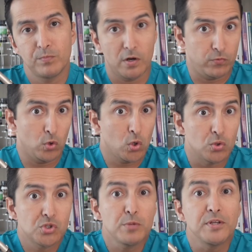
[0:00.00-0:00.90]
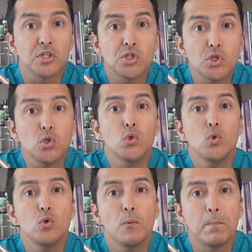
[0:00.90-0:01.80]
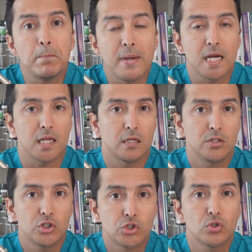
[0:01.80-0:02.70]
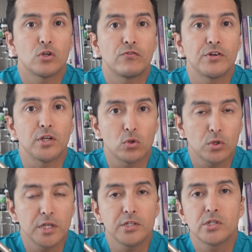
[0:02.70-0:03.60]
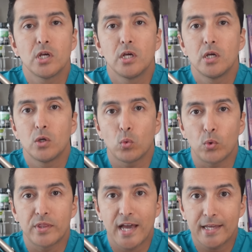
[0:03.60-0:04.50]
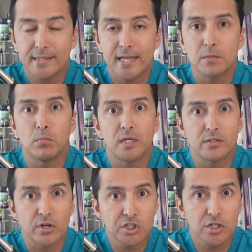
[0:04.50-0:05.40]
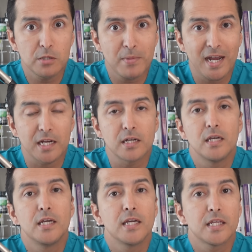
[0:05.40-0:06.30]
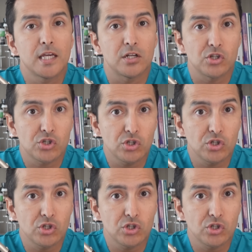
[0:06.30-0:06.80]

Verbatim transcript: Therefore, consuming too many sugar-free cookies without that moderation in mind can